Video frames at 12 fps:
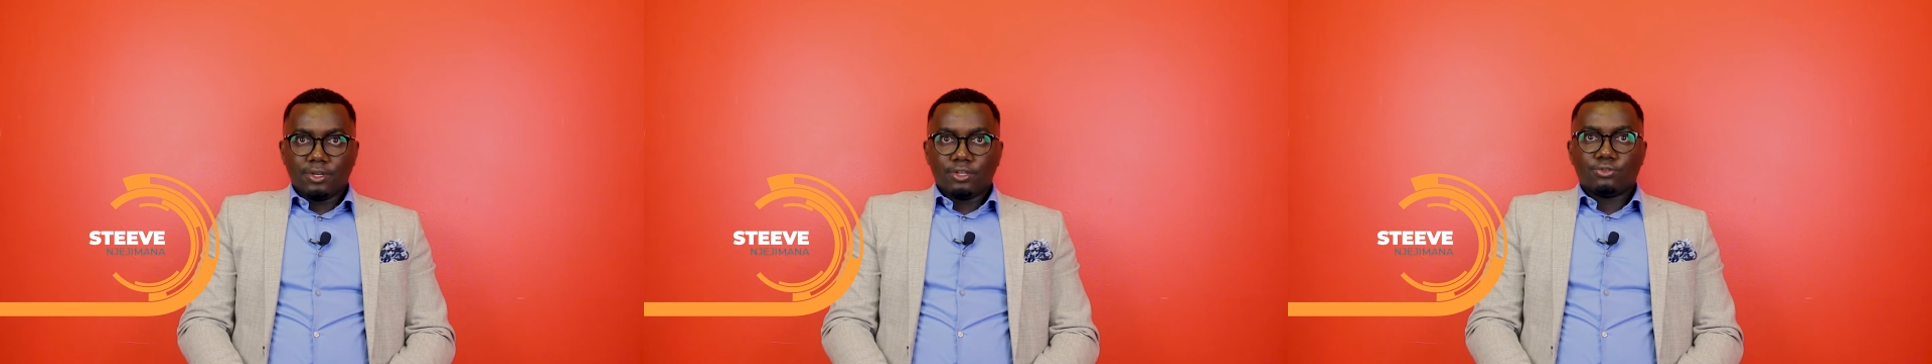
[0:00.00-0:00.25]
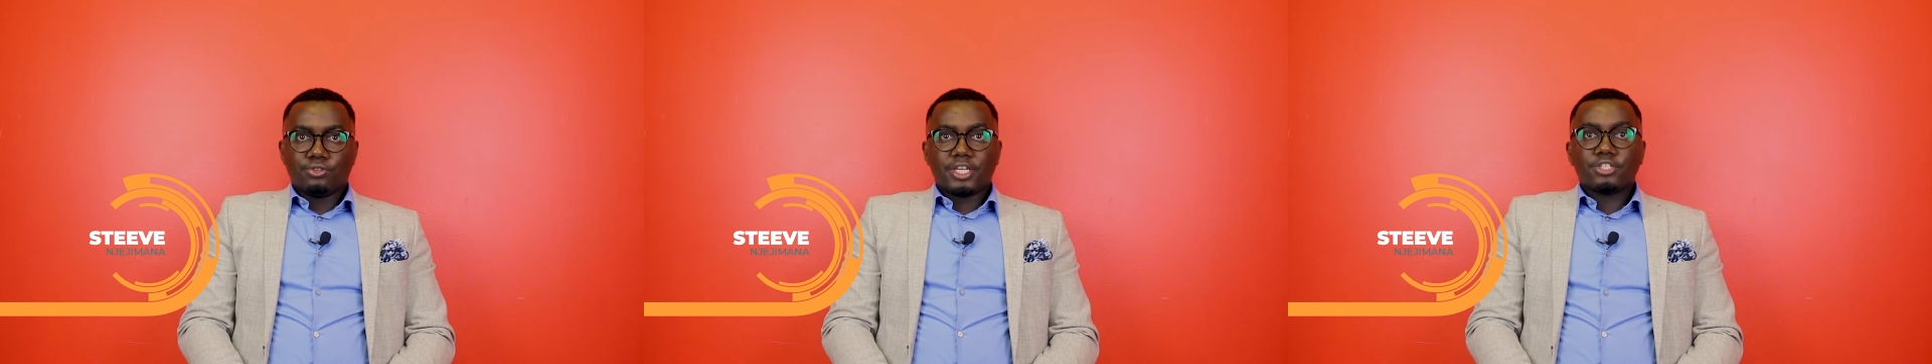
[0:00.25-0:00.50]

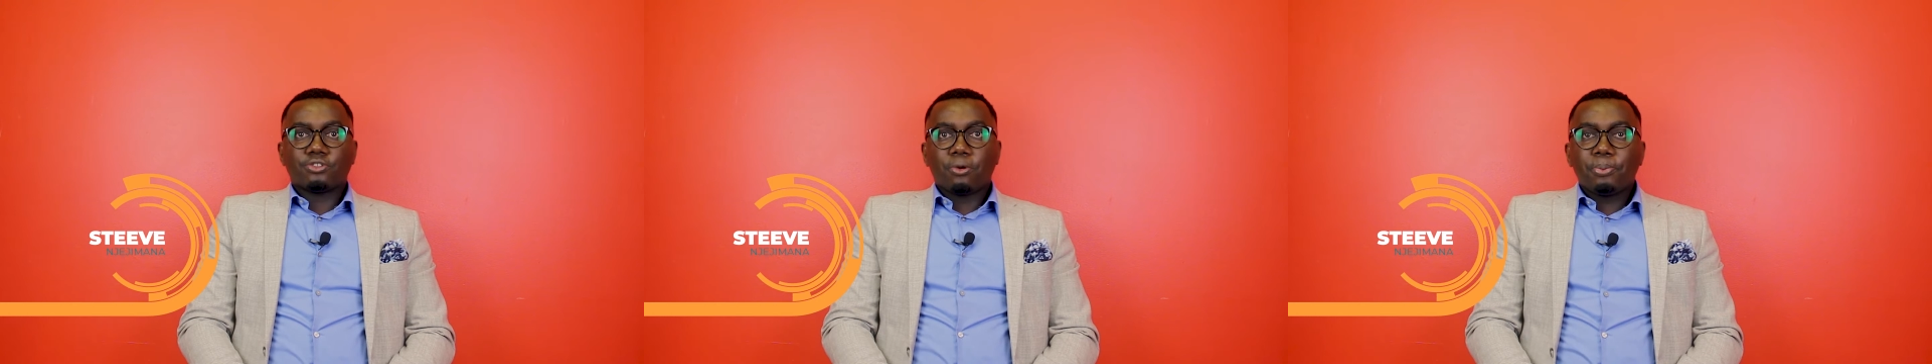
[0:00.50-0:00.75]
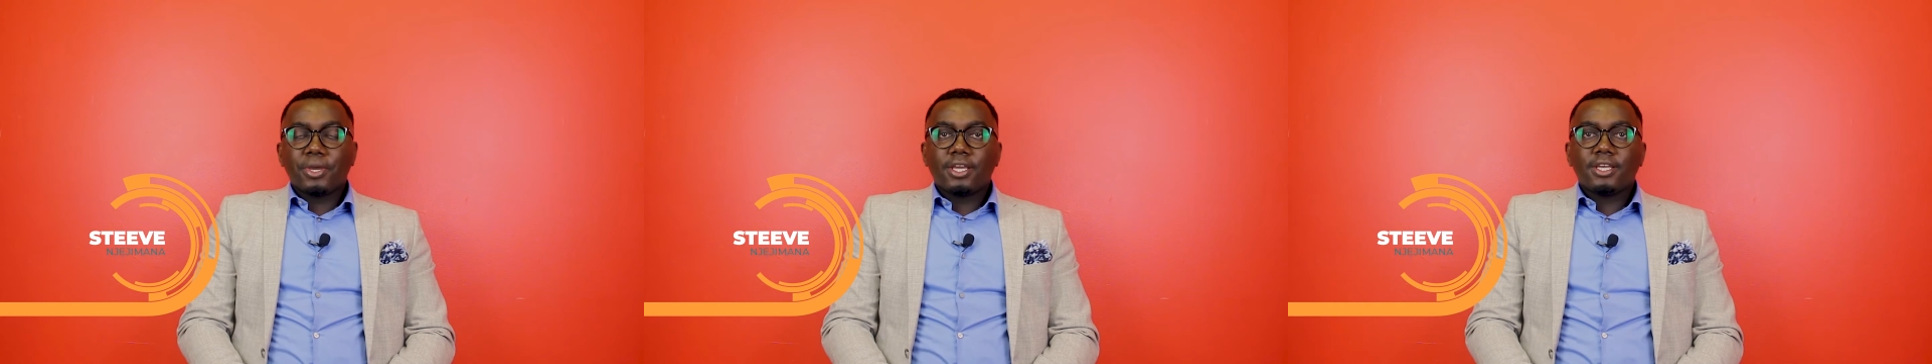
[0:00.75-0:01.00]
Today's
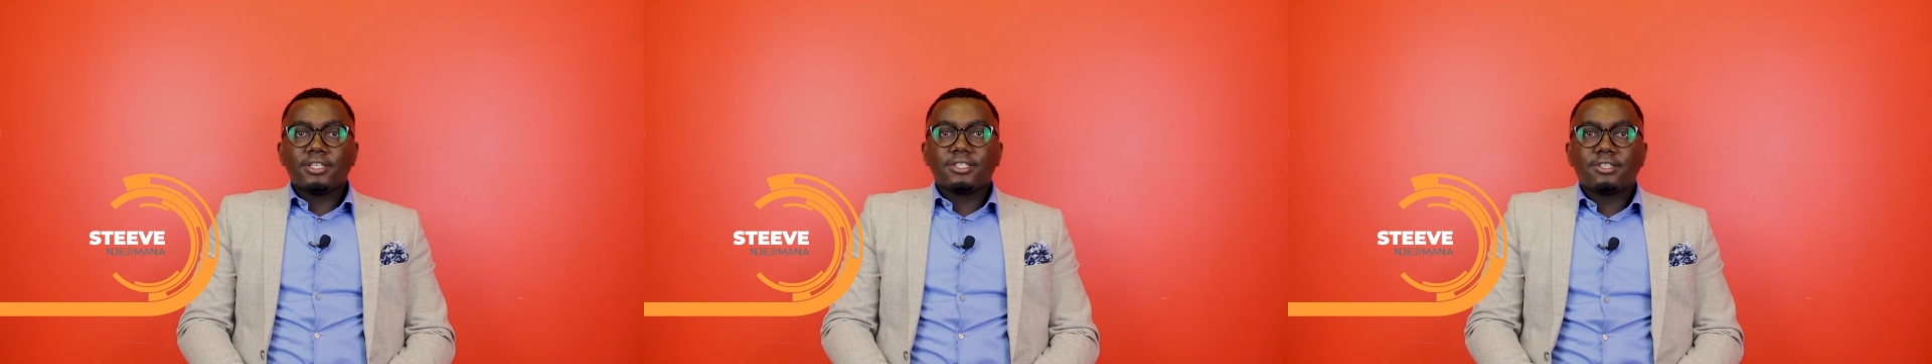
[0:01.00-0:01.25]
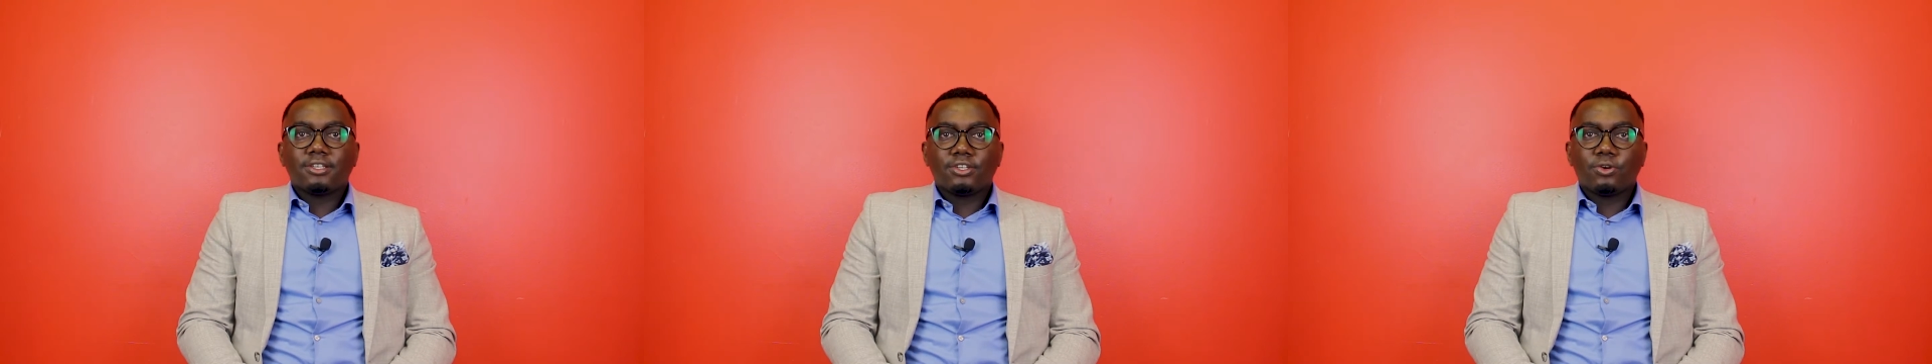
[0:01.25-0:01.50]
topic
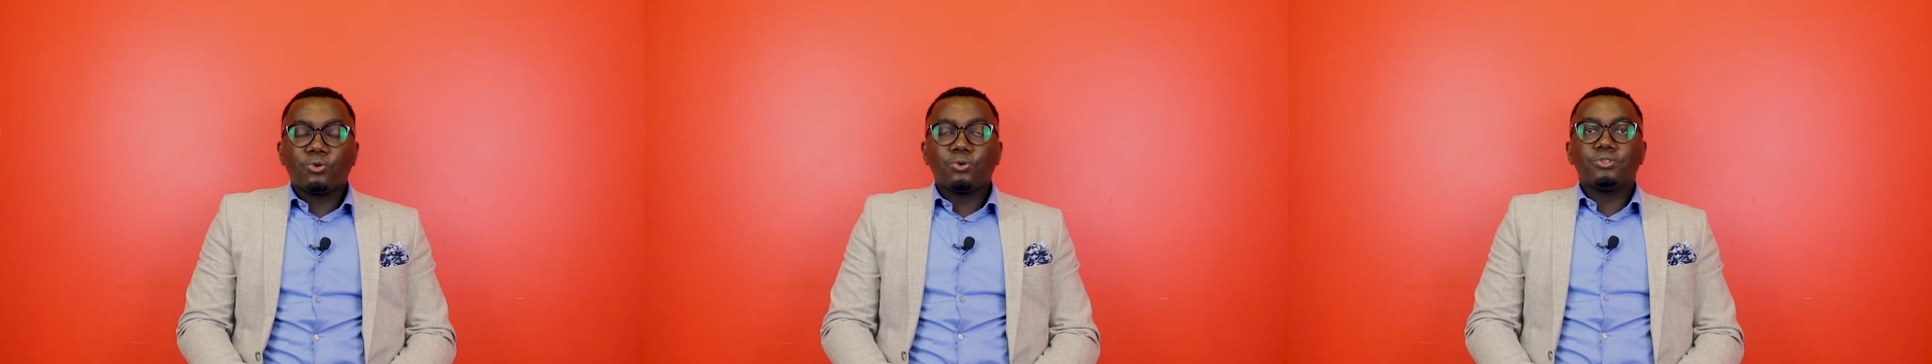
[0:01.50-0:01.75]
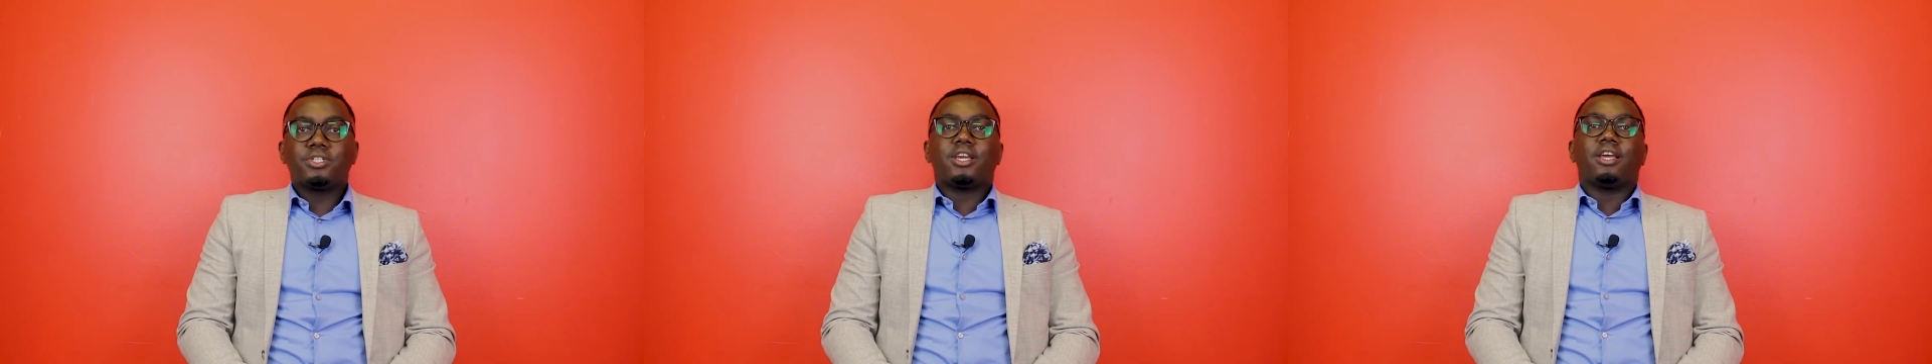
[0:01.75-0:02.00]
is, the
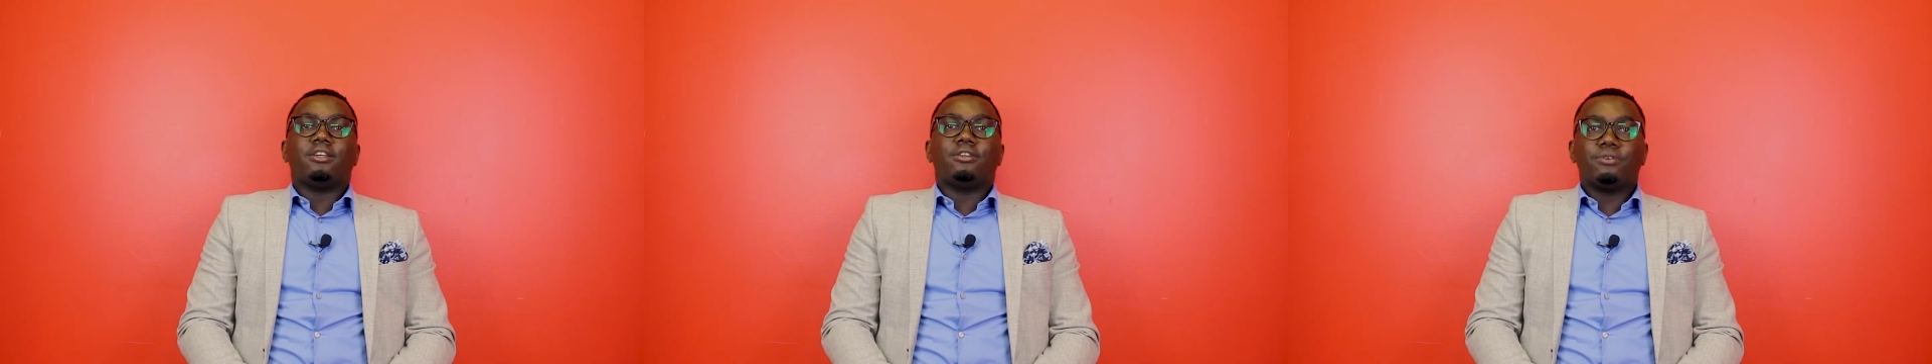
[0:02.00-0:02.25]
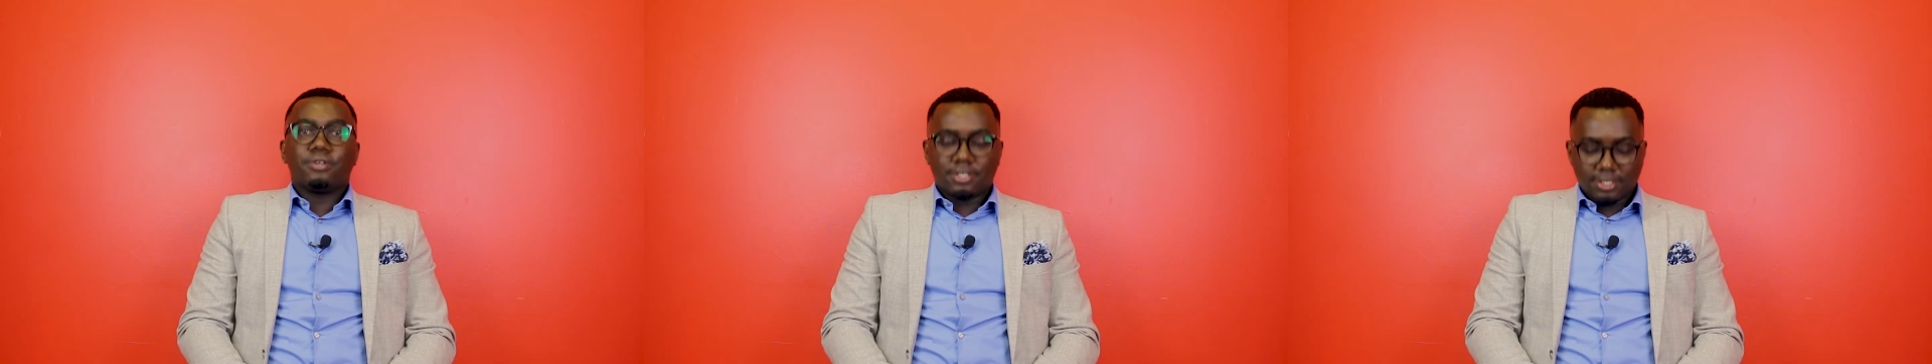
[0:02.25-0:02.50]
good can
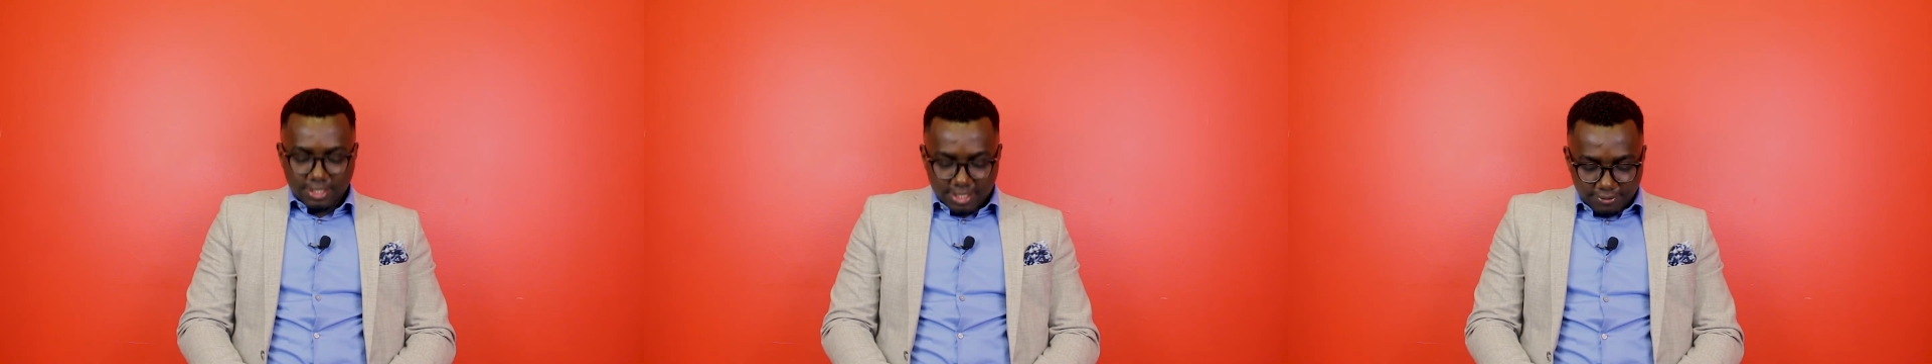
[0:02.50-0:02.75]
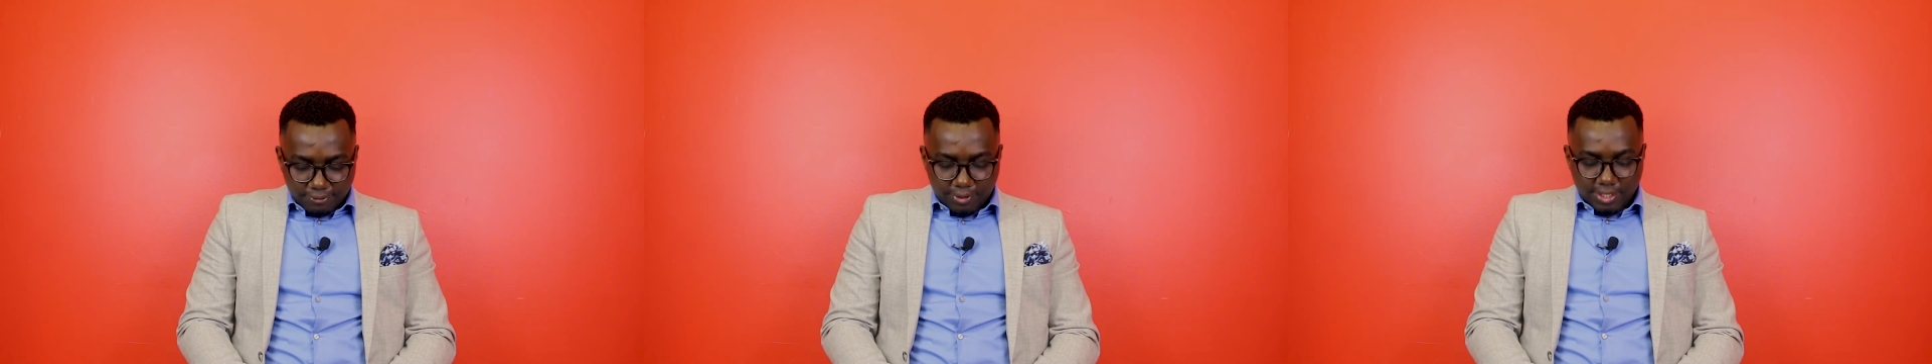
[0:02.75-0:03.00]
look
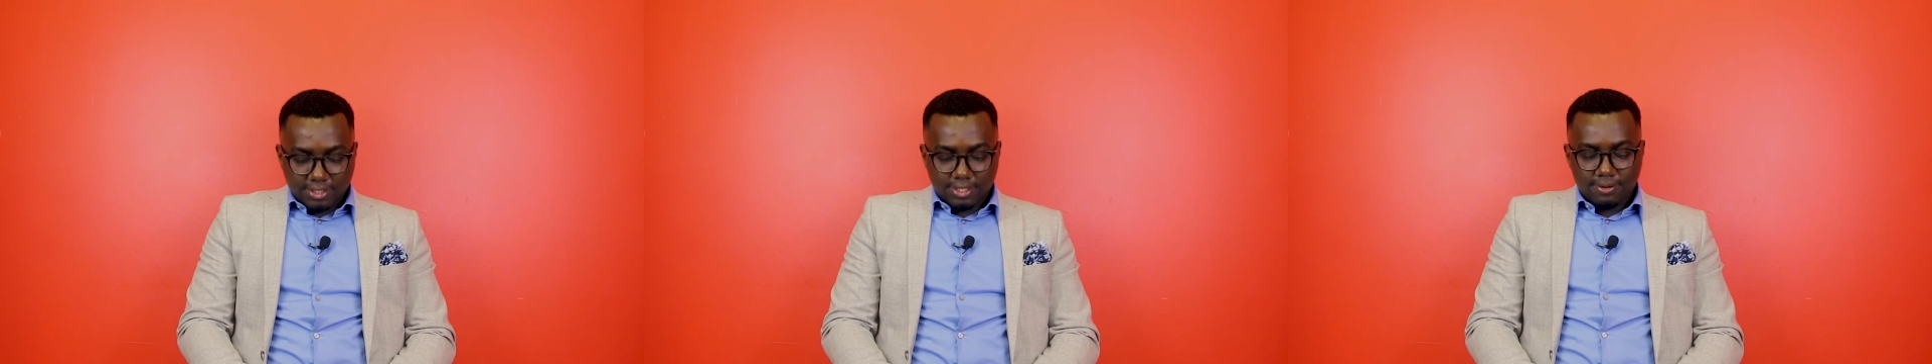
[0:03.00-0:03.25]
different.